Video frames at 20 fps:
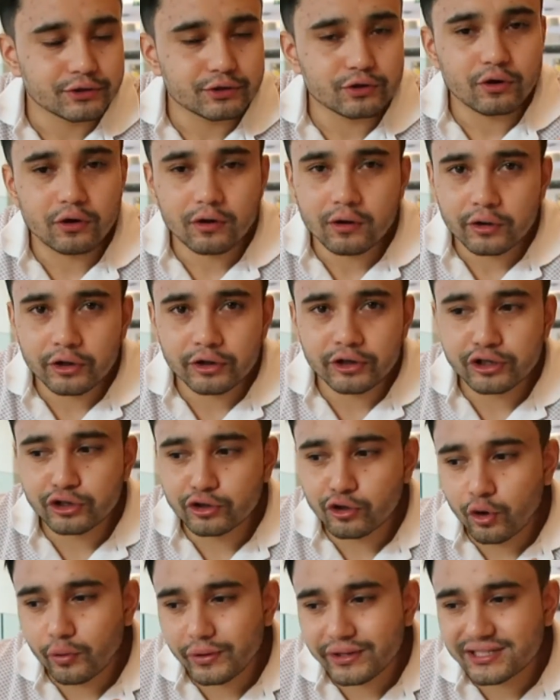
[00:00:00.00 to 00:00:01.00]
So you need
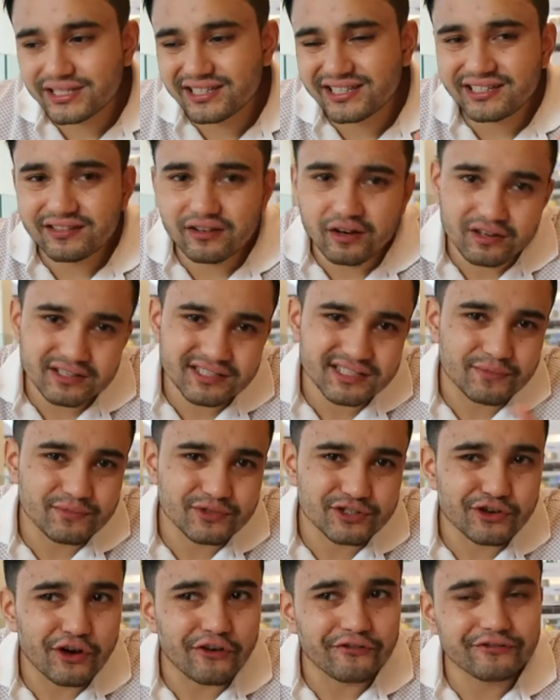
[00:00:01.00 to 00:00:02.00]
to go with tea or
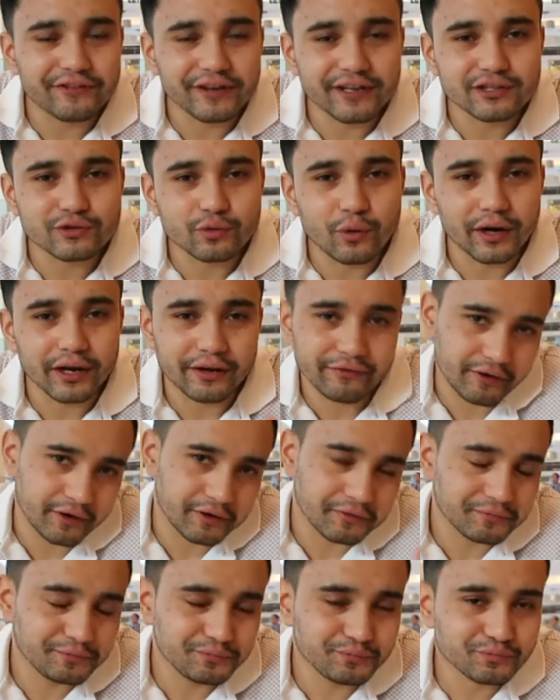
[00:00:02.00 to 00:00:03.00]
some soft drinks,
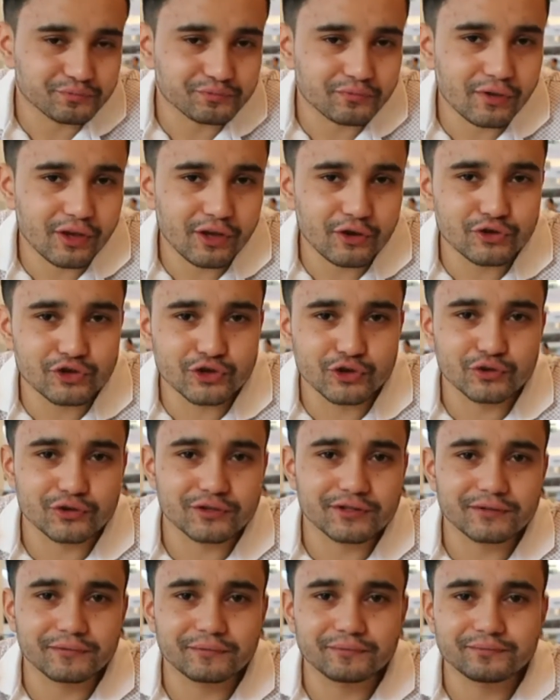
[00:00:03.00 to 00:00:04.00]
whatever you choose.